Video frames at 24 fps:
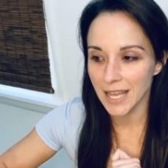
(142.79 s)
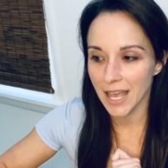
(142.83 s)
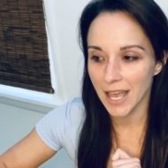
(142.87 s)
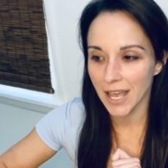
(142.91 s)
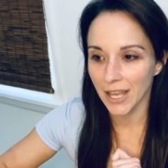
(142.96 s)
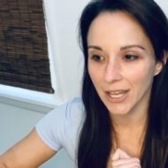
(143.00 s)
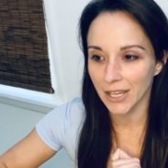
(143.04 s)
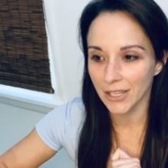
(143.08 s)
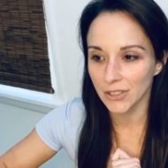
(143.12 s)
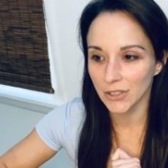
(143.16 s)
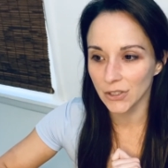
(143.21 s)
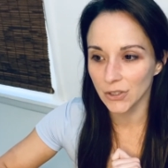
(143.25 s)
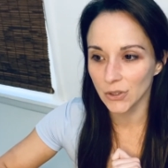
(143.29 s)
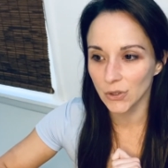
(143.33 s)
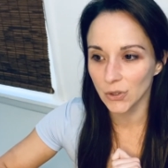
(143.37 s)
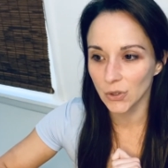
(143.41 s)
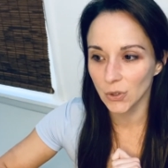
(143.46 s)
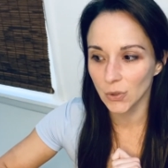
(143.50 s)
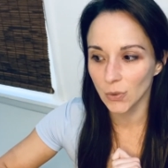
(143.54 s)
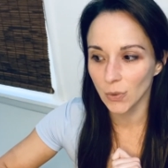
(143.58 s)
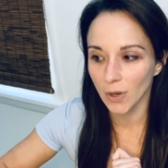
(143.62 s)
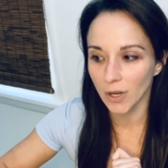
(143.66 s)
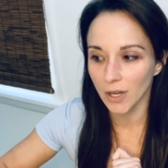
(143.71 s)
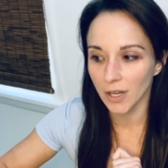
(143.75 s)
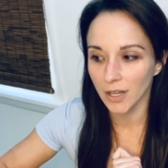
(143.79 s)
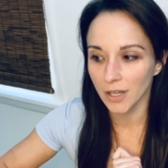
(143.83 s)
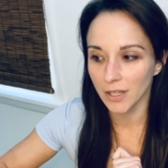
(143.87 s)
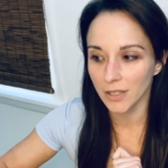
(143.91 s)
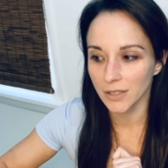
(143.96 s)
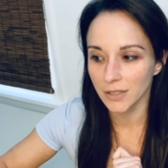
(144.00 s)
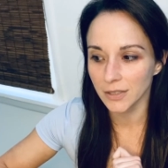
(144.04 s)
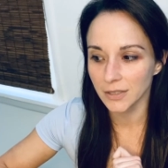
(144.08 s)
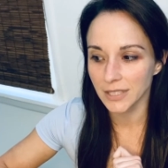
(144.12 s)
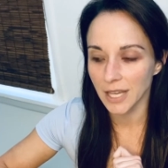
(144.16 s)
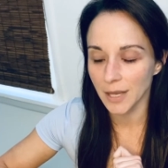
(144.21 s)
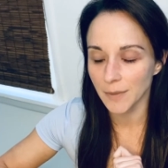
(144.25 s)
and you
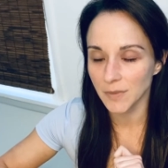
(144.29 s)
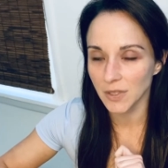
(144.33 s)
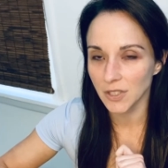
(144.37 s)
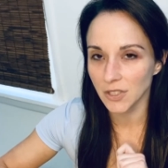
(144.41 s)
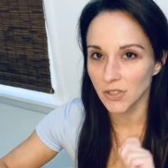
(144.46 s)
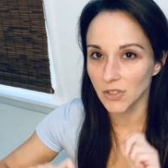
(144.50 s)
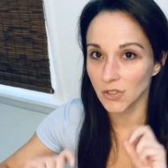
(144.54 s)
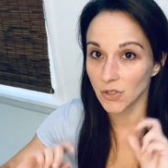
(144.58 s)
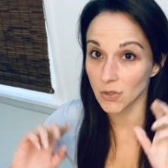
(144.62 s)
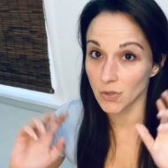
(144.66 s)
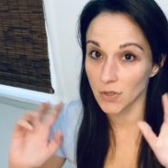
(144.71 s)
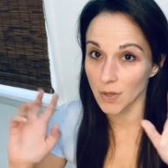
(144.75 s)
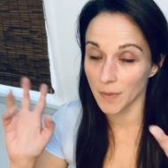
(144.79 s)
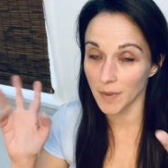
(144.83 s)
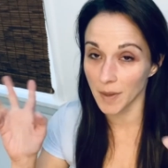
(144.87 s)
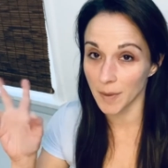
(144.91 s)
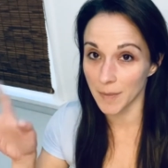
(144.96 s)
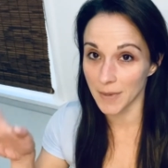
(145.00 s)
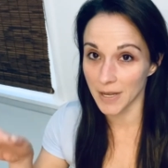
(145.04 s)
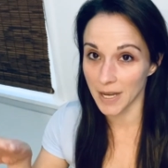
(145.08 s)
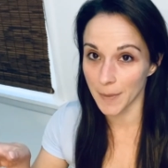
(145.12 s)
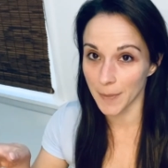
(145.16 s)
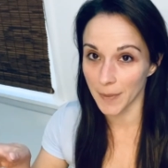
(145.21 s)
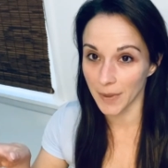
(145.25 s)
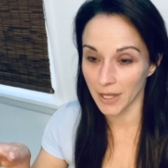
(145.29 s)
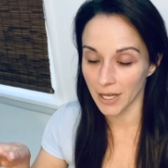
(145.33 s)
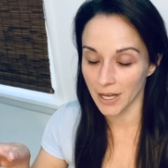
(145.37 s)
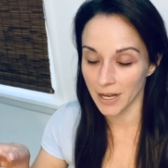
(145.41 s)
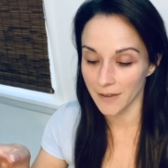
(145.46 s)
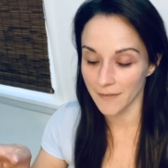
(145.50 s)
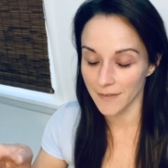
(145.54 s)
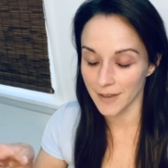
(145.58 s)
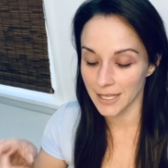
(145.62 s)
are tempted to do something manipulative.